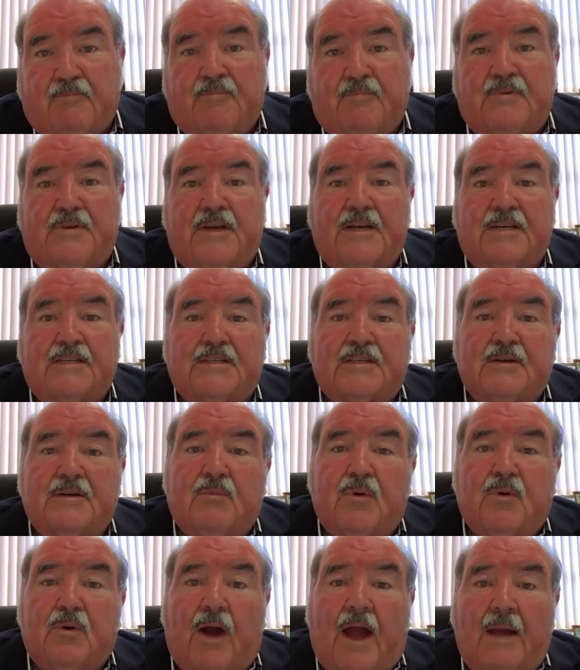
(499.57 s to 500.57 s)
Yes, it
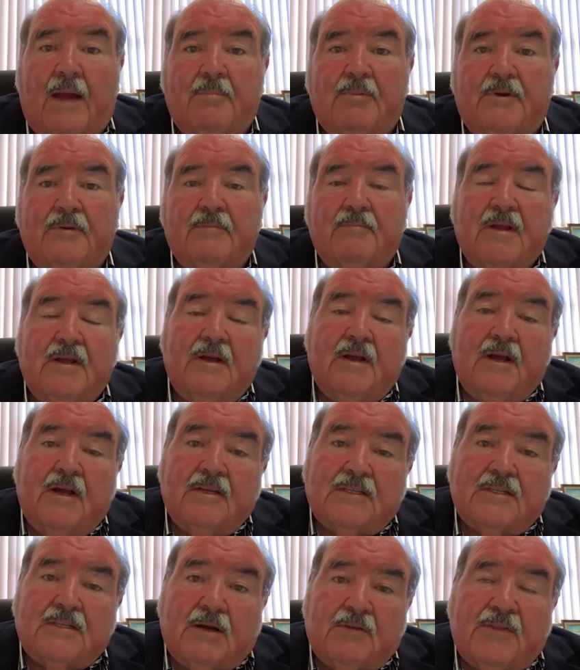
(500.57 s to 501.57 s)
will happen.
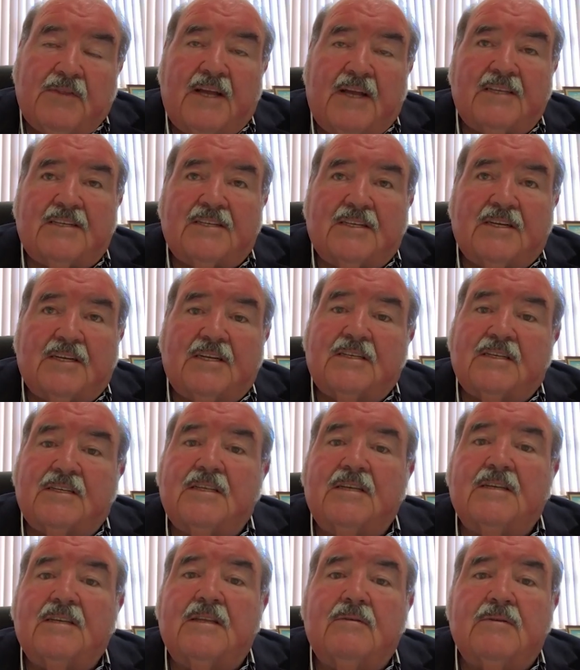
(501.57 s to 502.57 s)
So at that stage, I
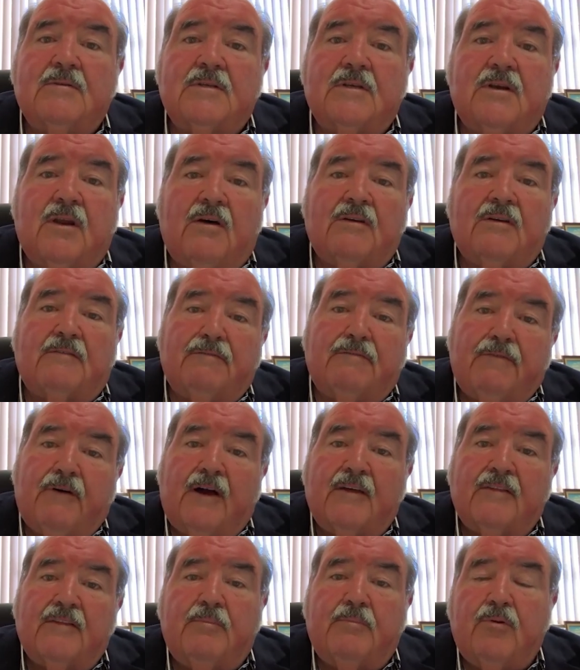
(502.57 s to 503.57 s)
think there was a lot of
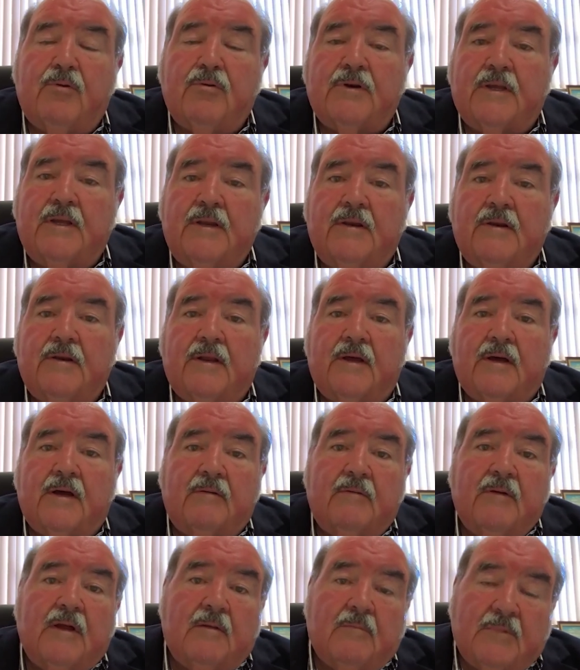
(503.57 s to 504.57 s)
faith put in
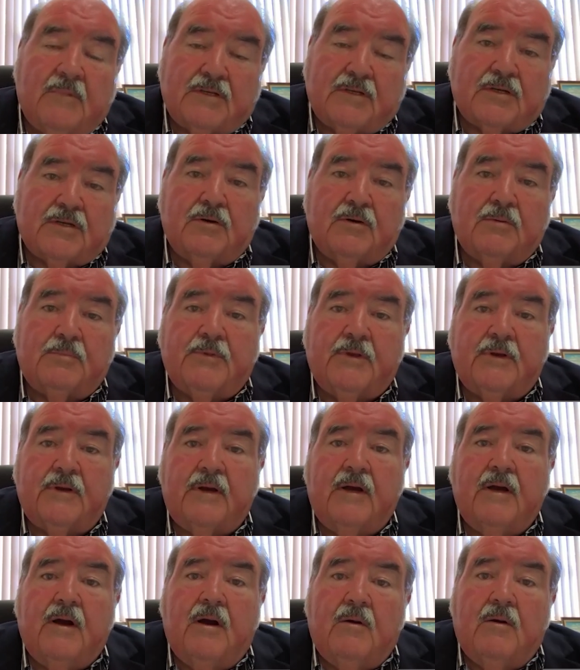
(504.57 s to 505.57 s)
Mr. Gupta
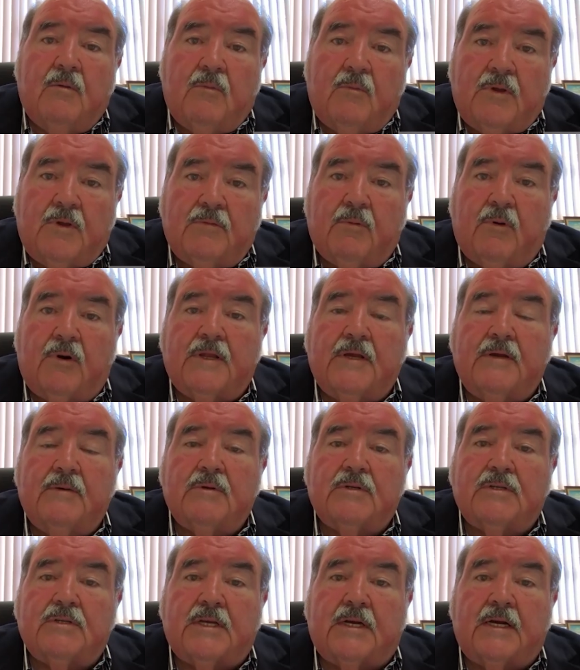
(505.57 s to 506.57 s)
with what he
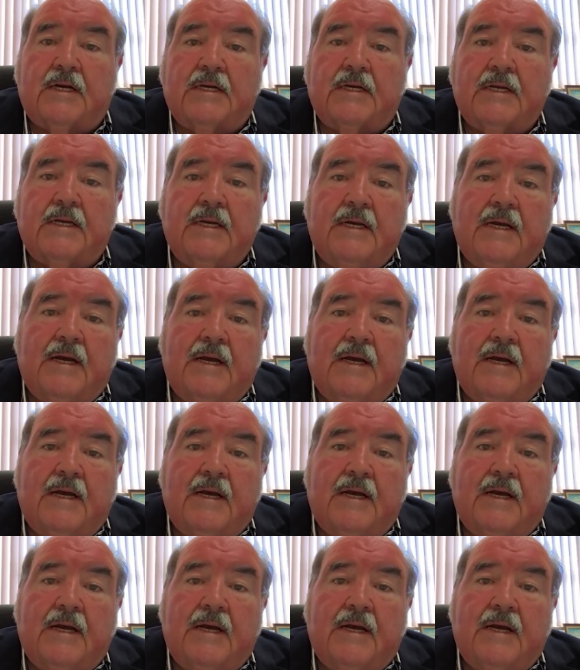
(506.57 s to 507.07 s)
was saying.